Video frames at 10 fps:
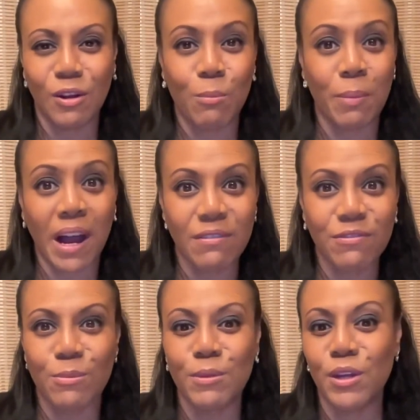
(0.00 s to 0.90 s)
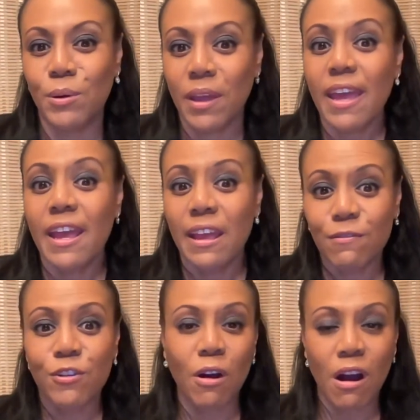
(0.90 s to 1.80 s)
buy from you
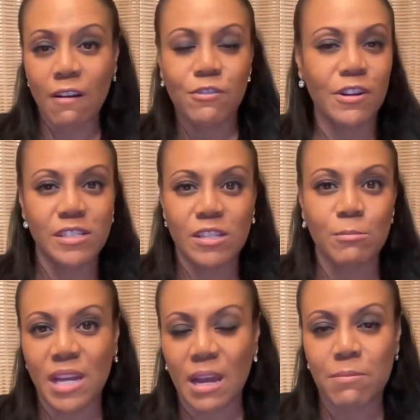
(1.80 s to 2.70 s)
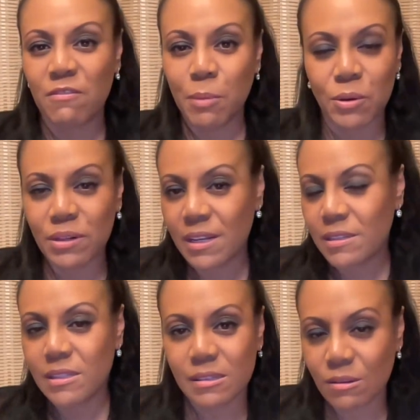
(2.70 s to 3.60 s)
if you're offering some type of
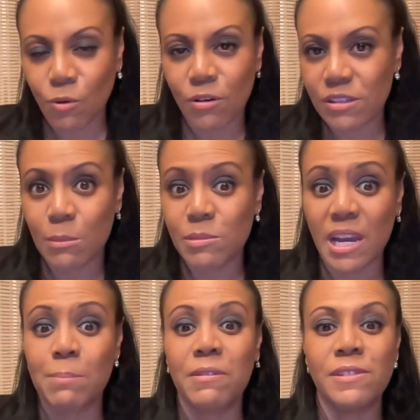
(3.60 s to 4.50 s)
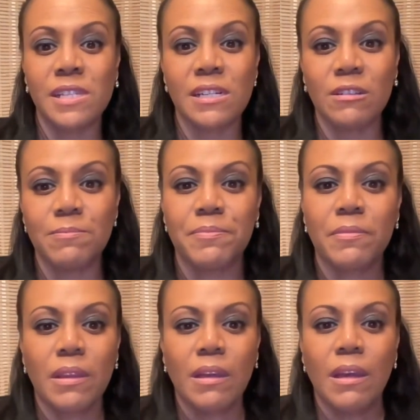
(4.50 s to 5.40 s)
bonus or some type of deal.
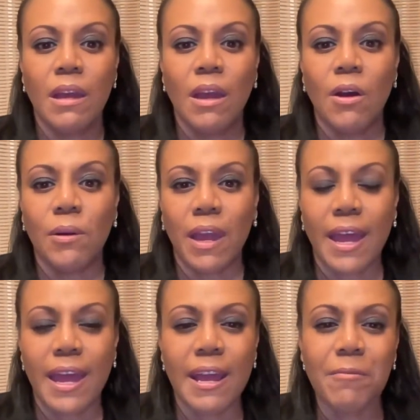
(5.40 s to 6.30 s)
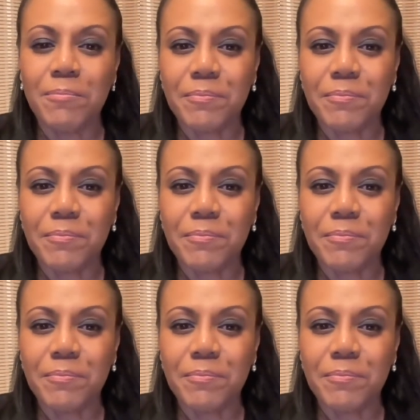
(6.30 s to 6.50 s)
Okay.